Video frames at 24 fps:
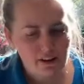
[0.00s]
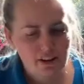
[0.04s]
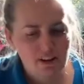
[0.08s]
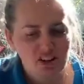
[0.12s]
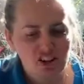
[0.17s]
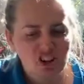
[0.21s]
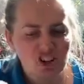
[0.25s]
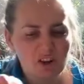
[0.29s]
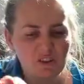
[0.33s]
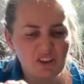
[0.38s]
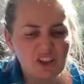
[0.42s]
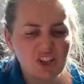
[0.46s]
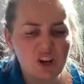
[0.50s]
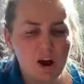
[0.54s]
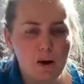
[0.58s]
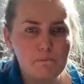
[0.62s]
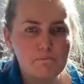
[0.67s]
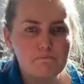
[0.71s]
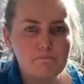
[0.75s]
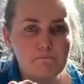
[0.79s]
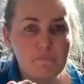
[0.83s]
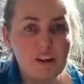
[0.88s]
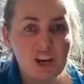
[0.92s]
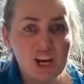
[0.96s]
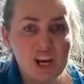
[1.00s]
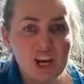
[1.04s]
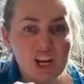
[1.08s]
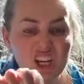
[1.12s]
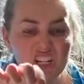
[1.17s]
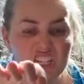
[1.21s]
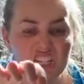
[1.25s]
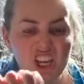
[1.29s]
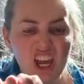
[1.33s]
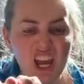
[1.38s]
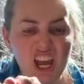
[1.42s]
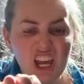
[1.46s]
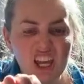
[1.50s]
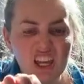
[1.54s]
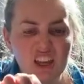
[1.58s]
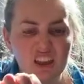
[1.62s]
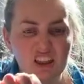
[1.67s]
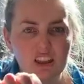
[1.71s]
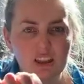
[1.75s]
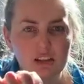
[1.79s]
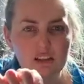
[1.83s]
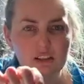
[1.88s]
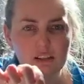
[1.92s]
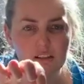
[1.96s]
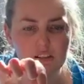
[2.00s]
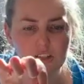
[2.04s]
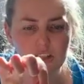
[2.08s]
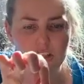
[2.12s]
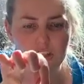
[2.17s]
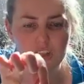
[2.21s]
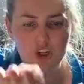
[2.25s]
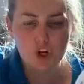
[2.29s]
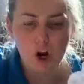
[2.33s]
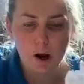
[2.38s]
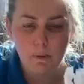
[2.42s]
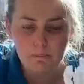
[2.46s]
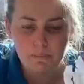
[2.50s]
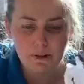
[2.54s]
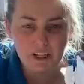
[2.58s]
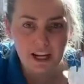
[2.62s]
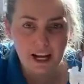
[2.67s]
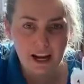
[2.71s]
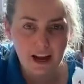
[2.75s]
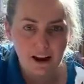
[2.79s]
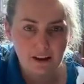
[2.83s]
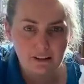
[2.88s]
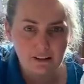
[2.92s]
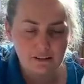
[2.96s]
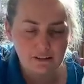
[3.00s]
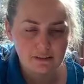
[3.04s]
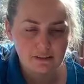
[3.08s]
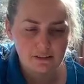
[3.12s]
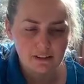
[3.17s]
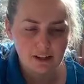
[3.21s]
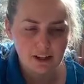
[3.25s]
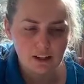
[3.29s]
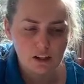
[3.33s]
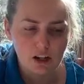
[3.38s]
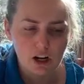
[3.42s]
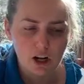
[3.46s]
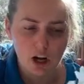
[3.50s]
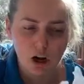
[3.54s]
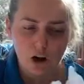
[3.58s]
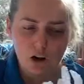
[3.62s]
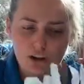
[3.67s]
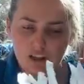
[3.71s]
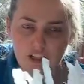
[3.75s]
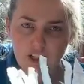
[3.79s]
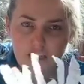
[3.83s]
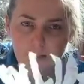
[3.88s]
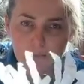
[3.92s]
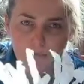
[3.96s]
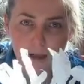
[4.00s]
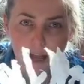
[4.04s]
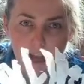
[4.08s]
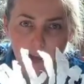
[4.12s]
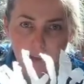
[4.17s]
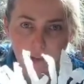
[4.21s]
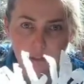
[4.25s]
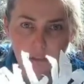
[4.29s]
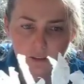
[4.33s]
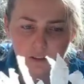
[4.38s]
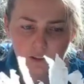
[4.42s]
So it's got big teeth to chop down and close its mouth